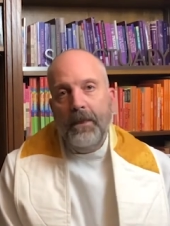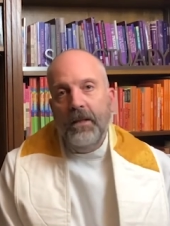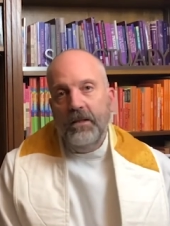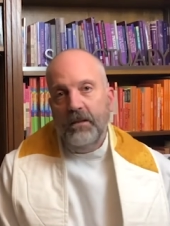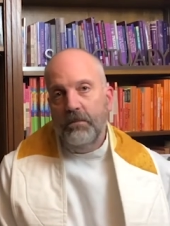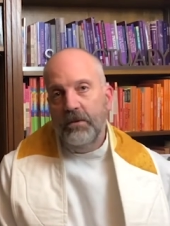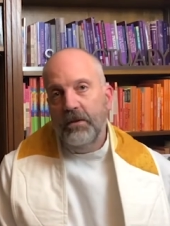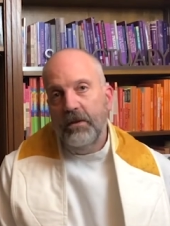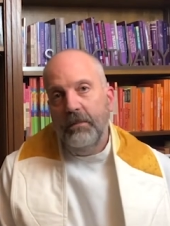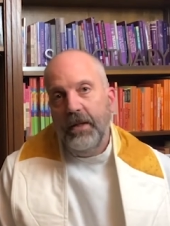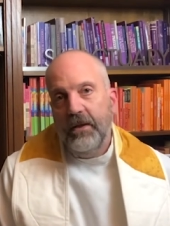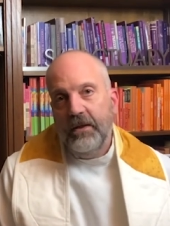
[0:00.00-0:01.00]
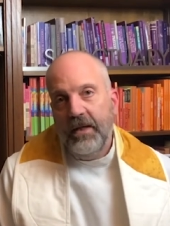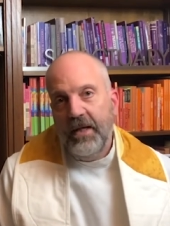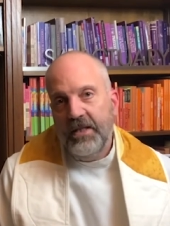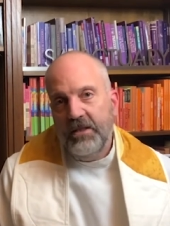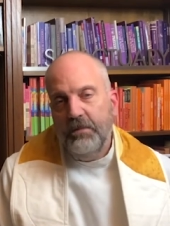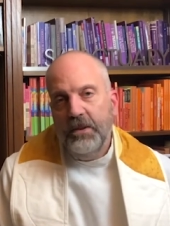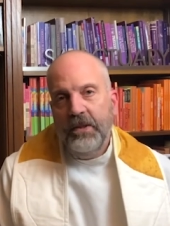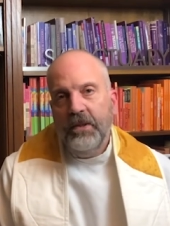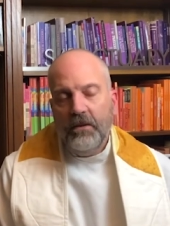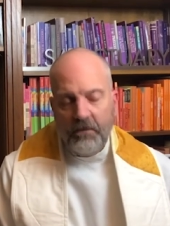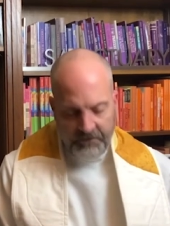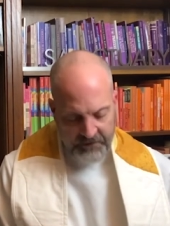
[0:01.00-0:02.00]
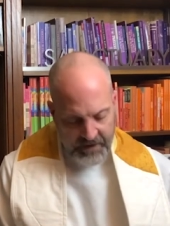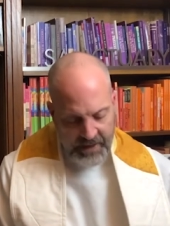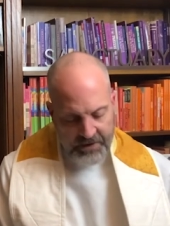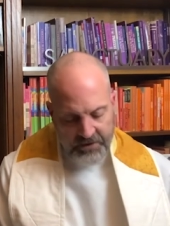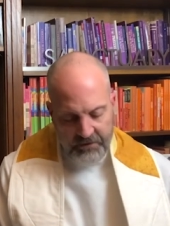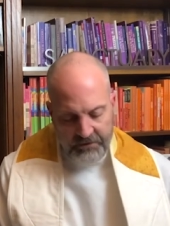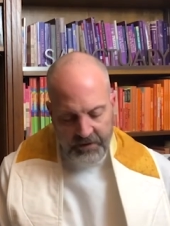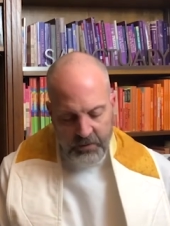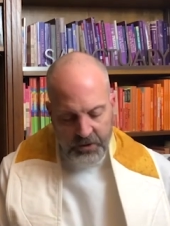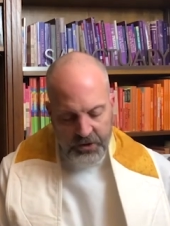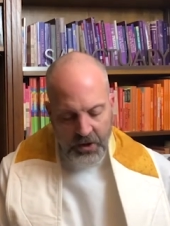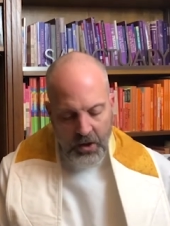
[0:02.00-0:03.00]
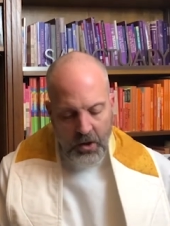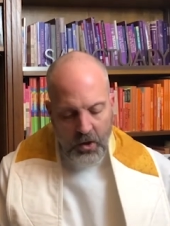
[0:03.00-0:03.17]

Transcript: liberal America has a political philosophy which